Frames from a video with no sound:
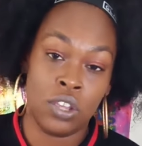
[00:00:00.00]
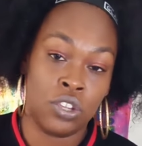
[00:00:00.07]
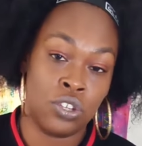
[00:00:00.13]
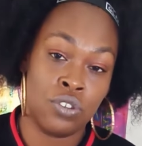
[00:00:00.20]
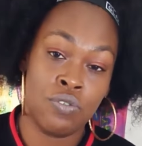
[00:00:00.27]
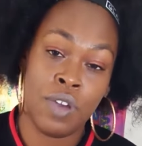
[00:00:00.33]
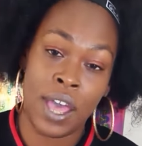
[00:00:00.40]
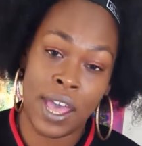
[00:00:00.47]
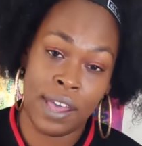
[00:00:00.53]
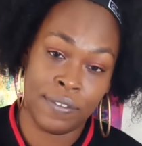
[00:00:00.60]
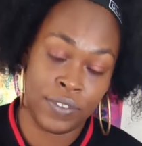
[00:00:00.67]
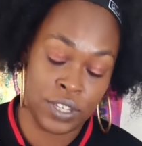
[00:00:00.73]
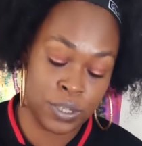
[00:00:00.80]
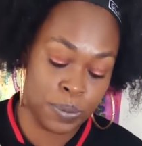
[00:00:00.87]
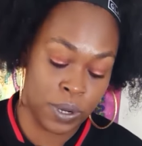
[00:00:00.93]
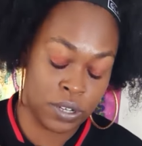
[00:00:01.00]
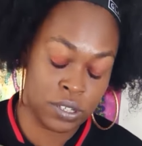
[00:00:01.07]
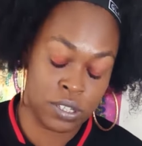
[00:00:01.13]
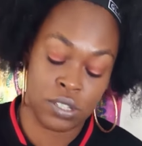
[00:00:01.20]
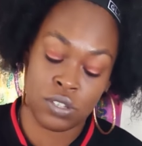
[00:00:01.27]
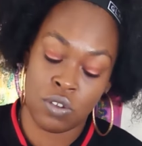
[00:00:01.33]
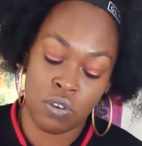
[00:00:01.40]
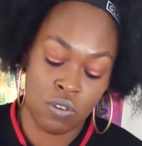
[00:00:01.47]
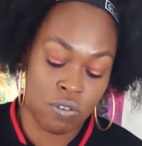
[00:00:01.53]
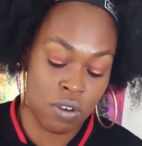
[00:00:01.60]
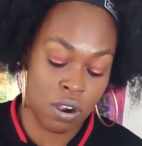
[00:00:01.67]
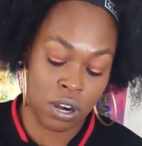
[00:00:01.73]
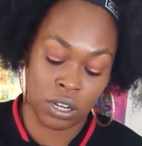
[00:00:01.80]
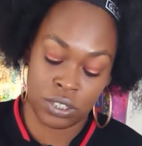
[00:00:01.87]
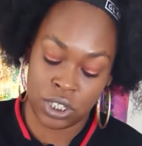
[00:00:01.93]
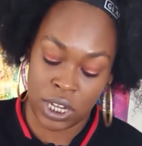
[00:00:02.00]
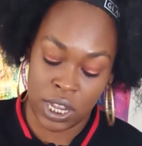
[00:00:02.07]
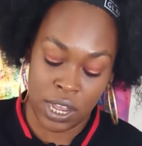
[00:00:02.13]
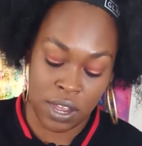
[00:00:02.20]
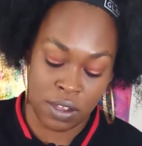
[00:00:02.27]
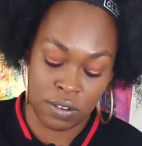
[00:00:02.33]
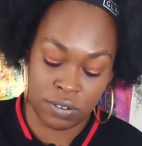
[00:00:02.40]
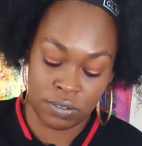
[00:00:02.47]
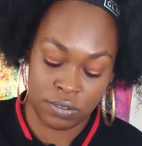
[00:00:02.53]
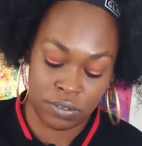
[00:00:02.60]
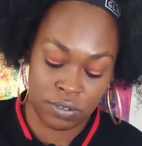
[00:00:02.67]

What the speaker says: You have this person's whole heart, child.